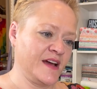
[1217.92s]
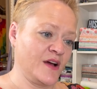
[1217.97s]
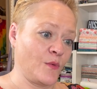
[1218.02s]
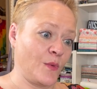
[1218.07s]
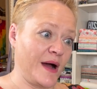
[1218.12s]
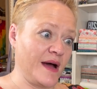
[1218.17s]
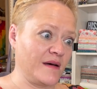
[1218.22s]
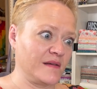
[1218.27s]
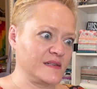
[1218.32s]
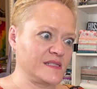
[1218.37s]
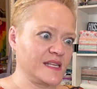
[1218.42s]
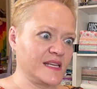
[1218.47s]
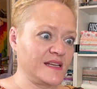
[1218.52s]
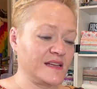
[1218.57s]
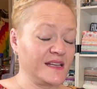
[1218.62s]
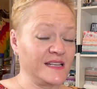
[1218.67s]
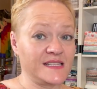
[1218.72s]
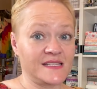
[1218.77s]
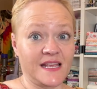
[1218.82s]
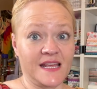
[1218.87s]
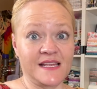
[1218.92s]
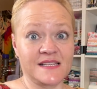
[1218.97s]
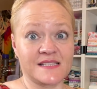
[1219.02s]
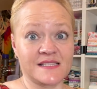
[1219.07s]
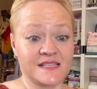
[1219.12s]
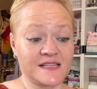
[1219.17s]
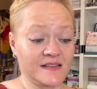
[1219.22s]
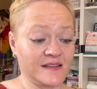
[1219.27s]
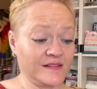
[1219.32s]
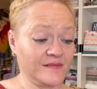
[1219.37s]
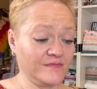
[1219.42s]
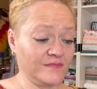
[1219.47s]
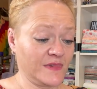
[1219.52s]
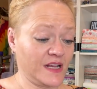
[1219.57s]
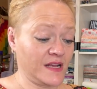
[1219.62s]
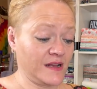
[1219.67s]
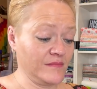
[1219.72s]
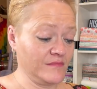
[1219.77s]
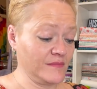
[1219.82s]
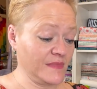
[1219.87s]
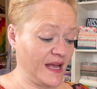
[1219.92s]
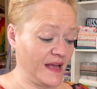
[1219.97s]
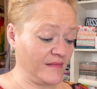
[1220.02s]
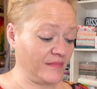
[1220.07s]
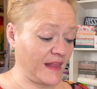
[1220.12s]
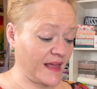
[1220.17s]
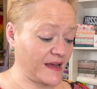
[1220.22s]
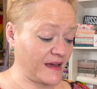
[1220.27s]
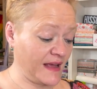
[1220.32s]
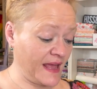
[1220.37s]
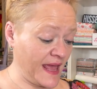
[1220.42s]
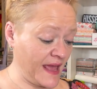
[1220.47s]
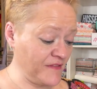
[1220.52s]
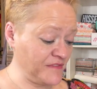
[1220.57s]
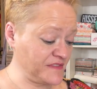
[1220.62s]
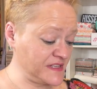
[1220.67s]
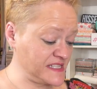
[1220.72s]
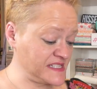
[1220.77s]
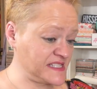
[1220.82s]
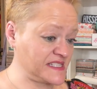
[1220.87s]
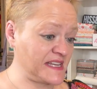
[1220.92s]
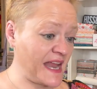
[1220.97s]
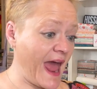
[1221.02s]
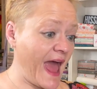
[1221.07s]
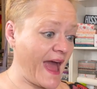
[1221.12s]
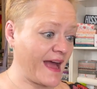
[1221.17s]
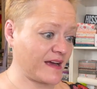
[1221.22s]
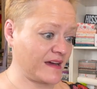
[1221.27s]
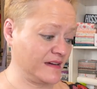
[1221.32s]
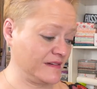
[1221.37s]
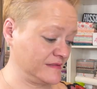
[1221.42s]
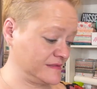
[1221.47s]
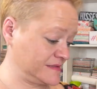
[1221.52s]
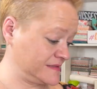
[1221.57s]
Wow, it's like, it's like a hefty stack.